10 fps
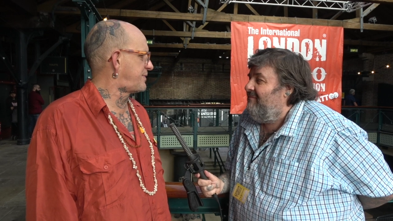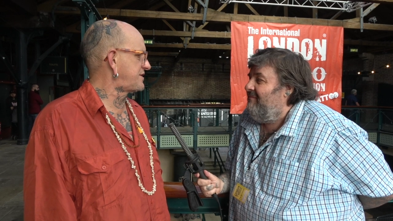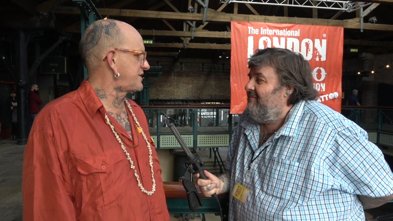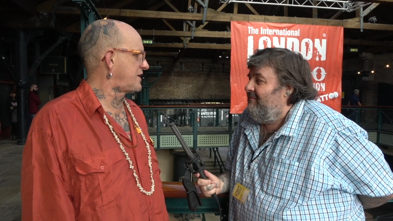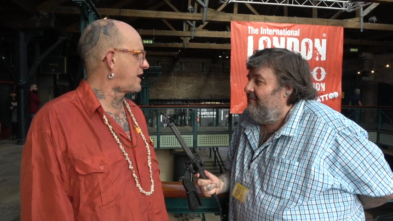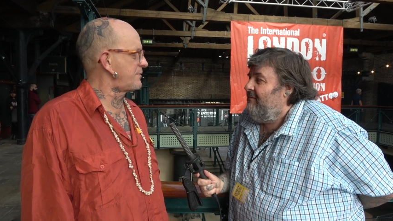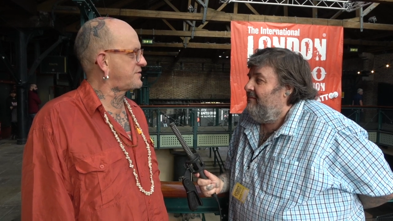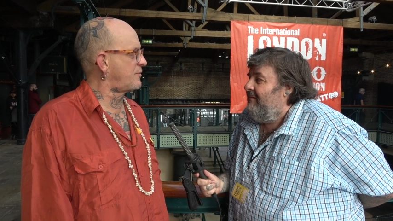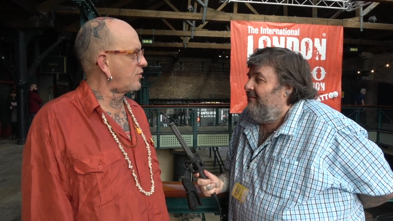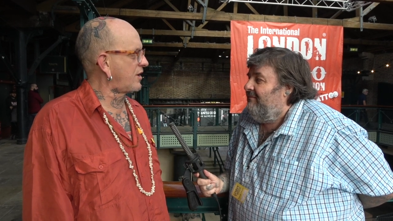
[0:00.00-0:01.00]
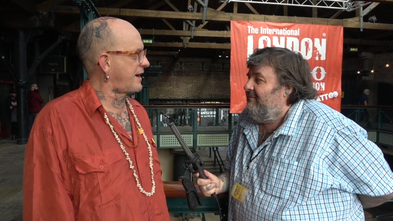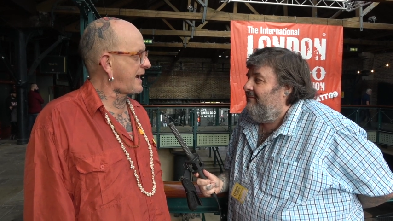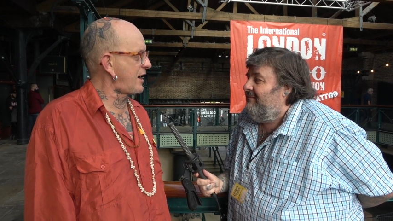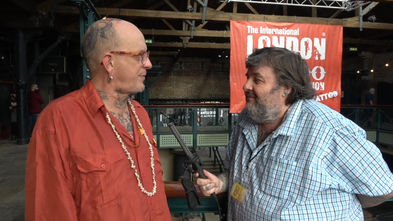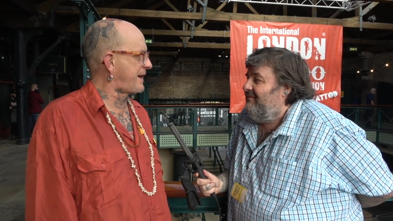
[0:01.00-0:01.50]
Speaker 1: busy and I was more
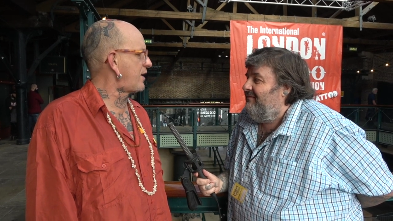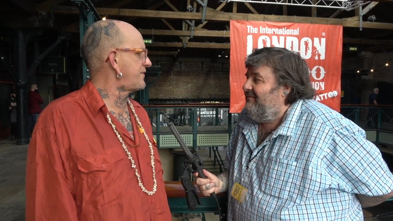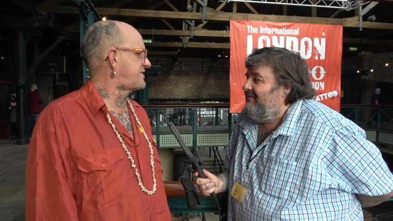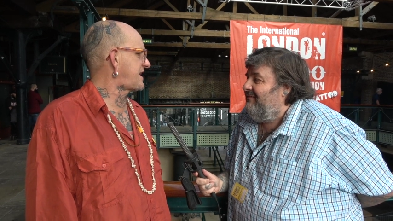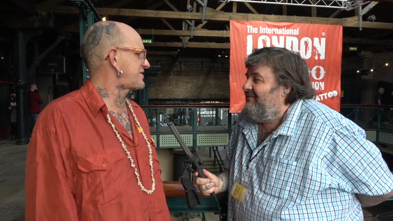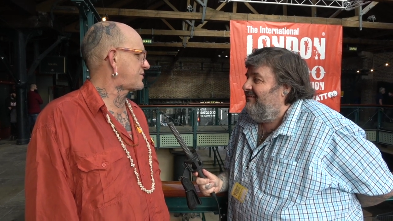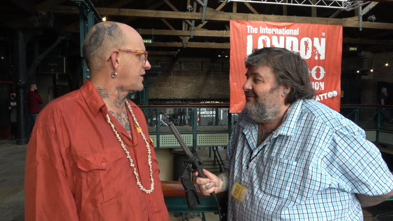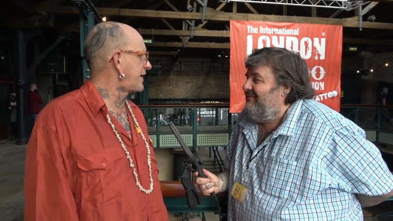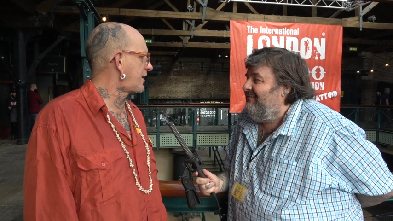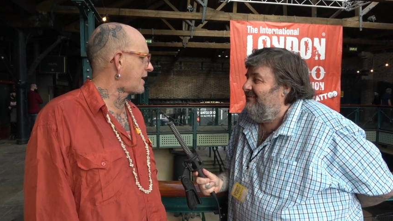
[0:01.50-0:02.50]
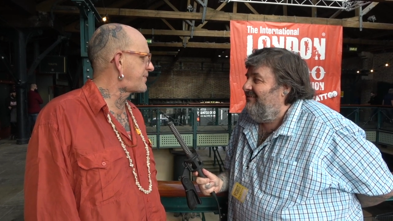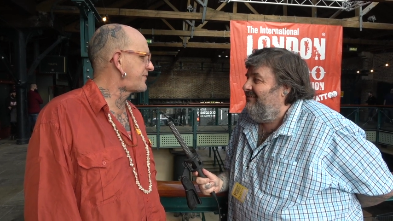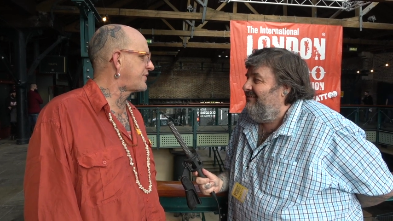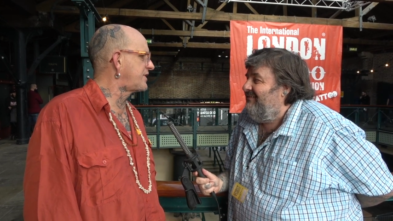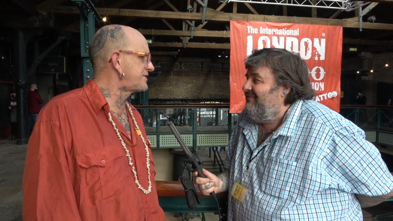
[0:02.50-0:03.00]
like helping out on the desk. Really, I, I
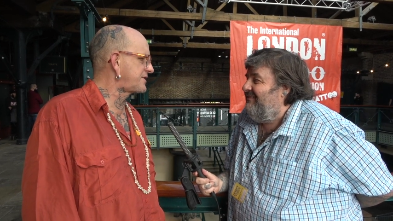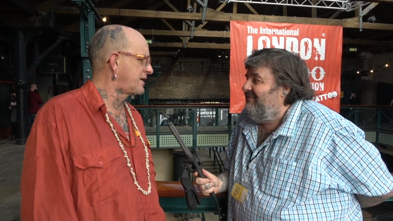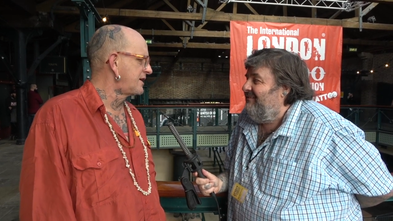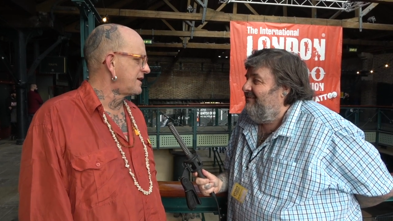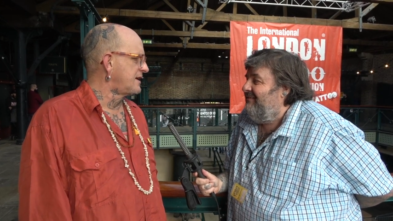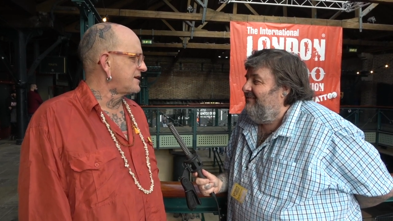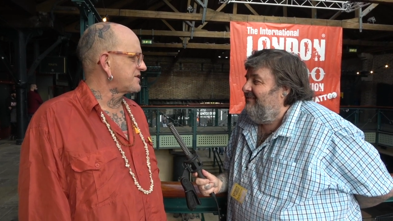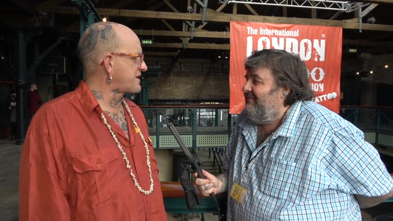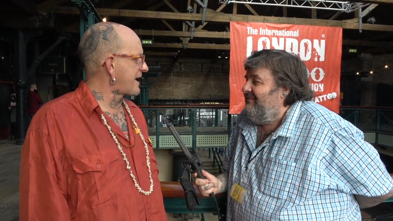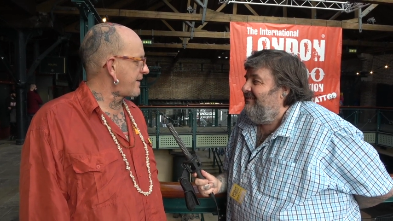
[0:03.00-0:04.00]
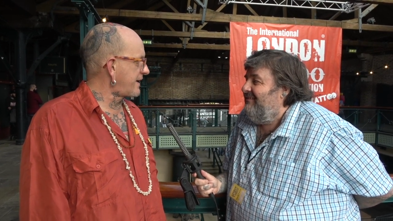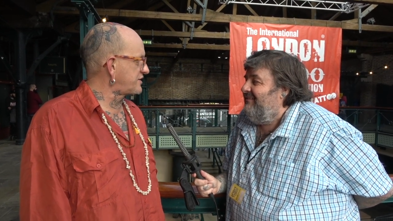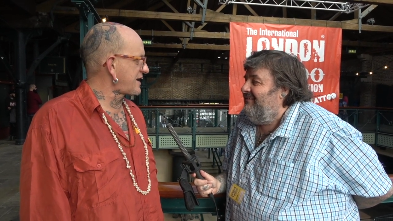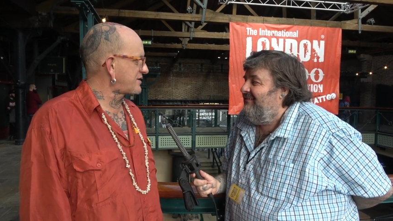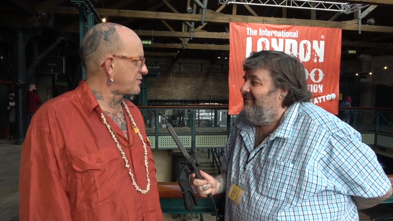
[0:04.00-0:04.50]
preferred to stand around
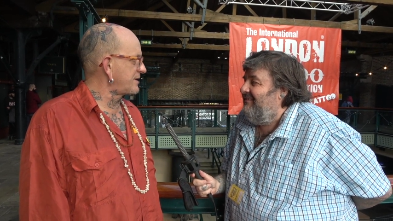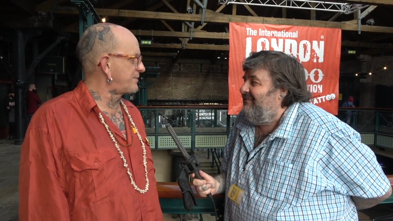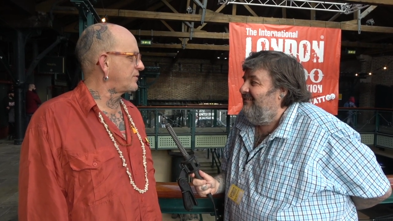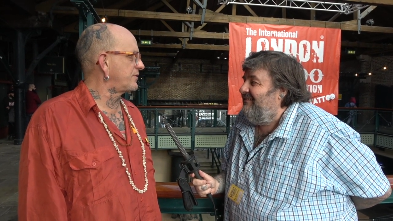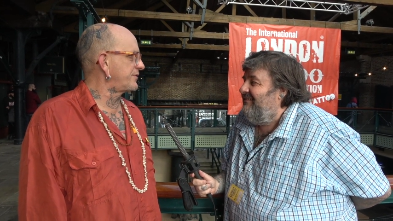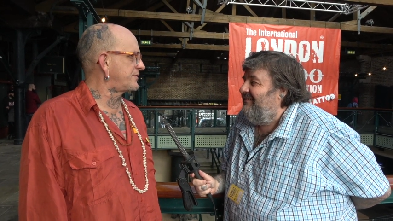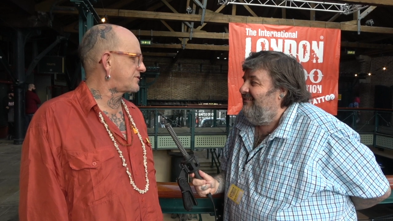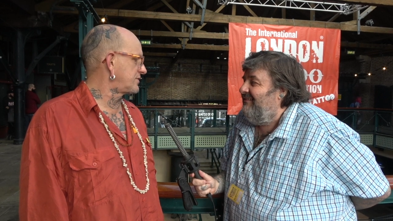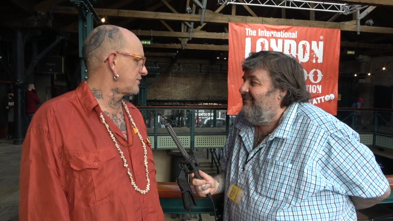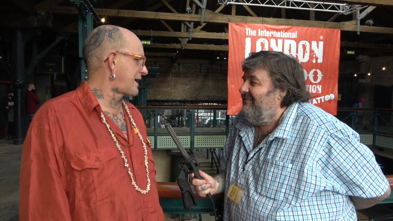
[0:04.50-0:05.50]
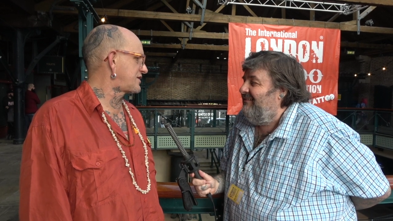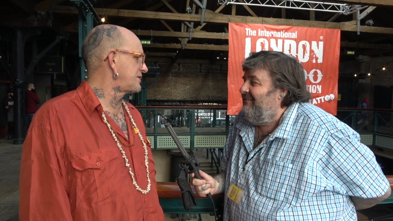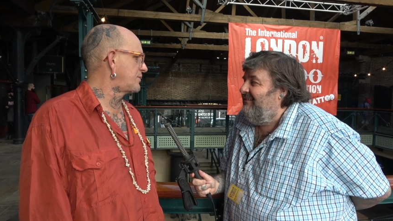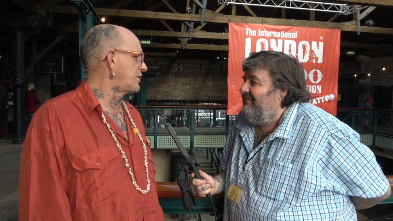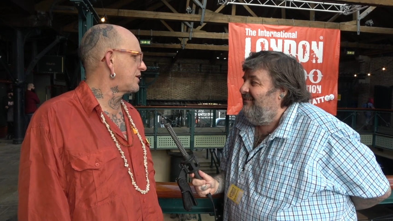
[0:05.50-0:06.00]
and chat to people to
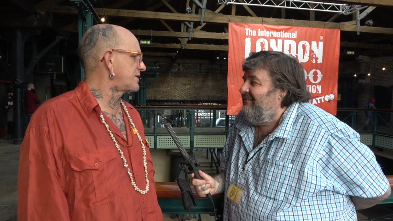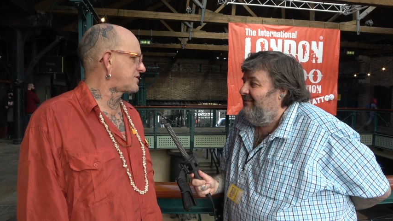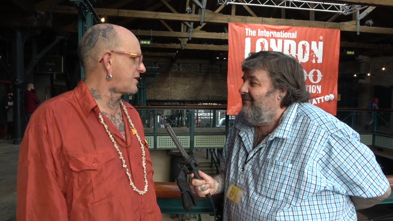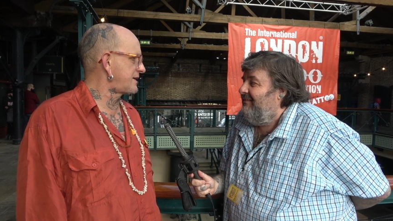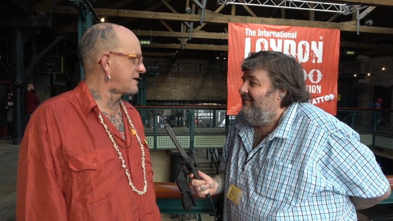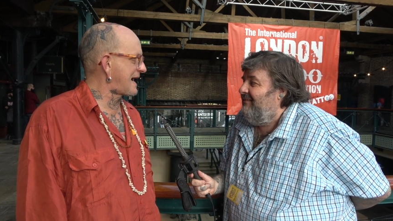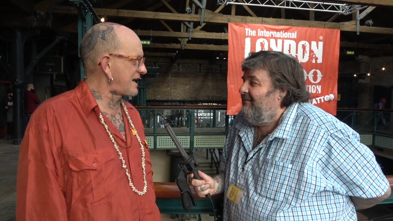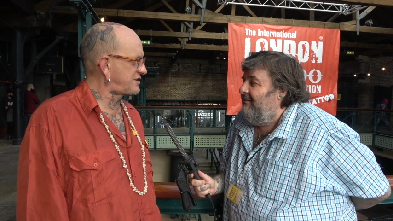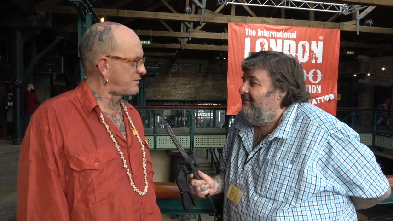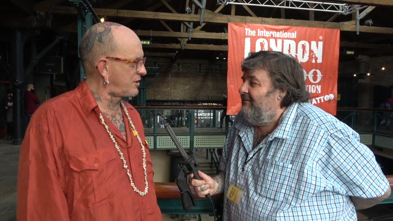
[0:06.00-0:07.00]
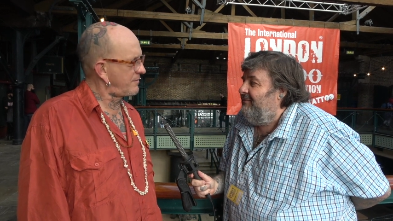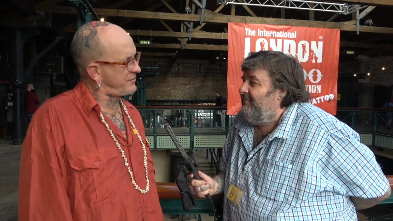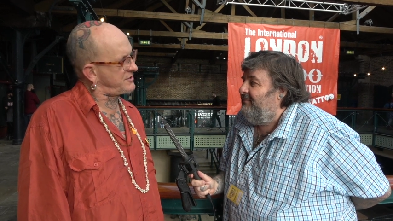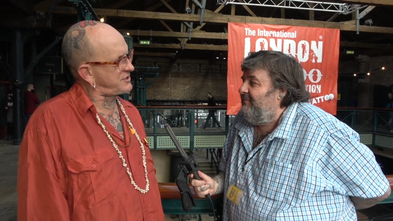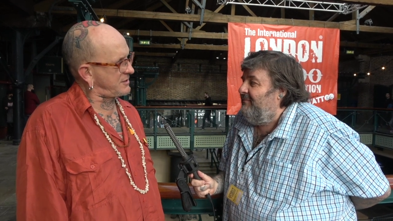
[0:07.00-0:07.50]
actually work. So I didn't actually work,
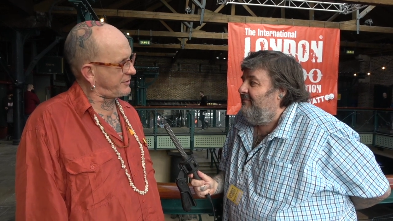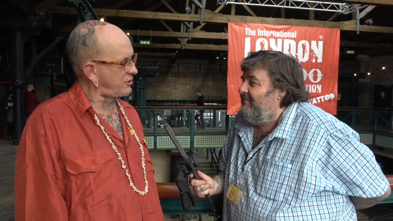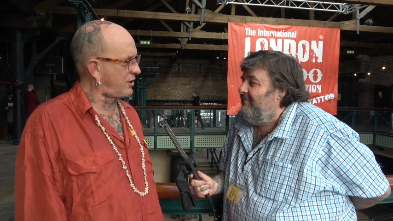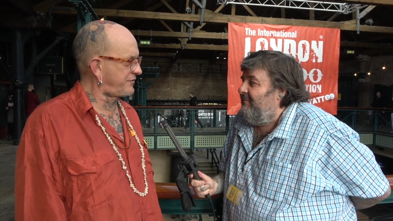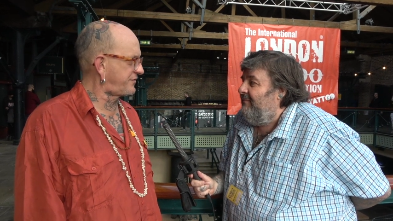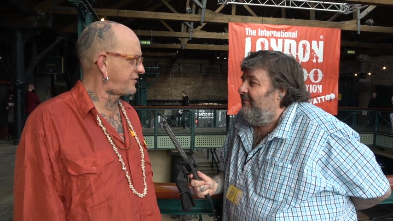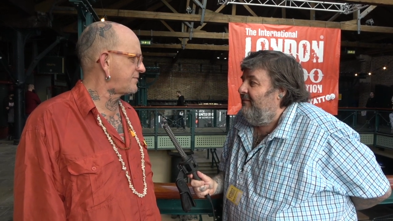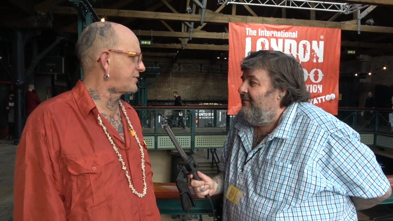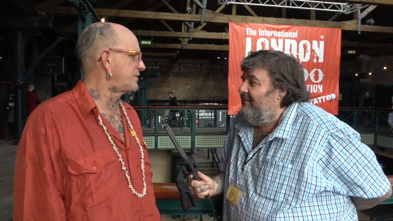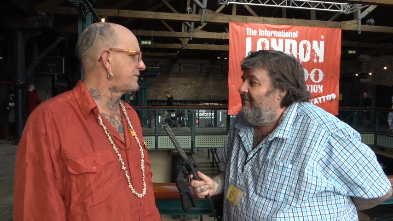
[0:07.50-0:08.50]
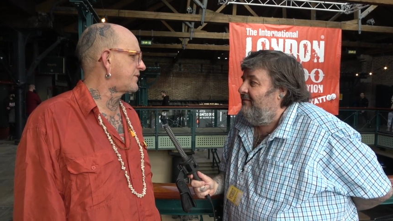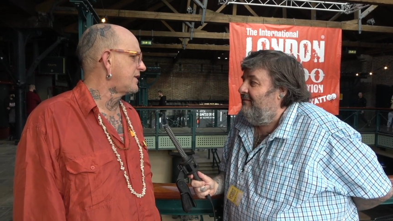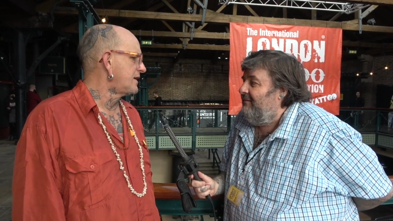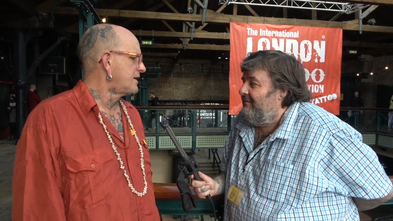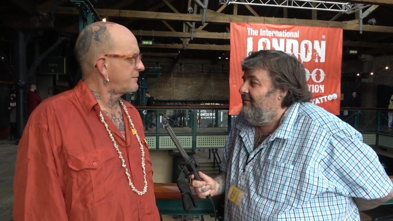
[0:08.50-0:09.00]
but this year we got offered a free
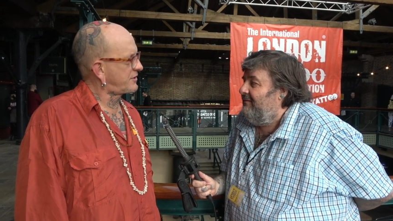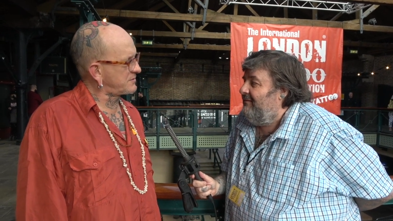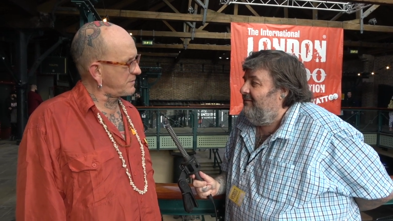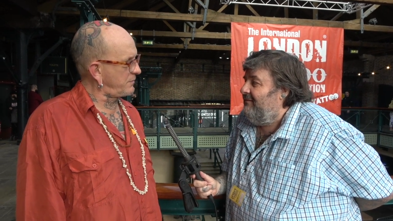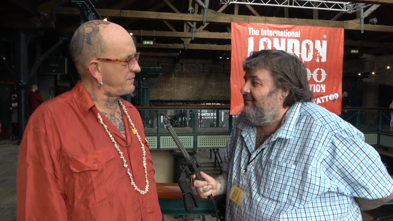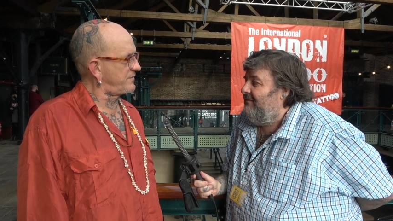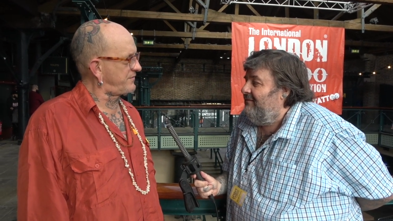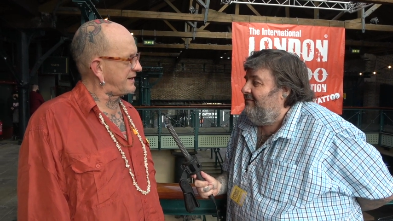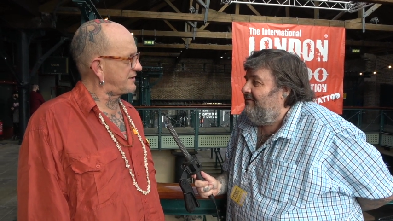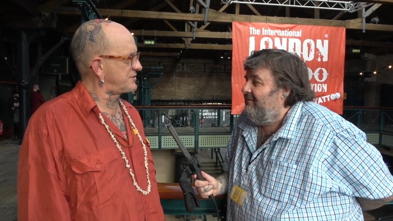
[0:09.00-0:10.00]
booth because we were with Vyvyn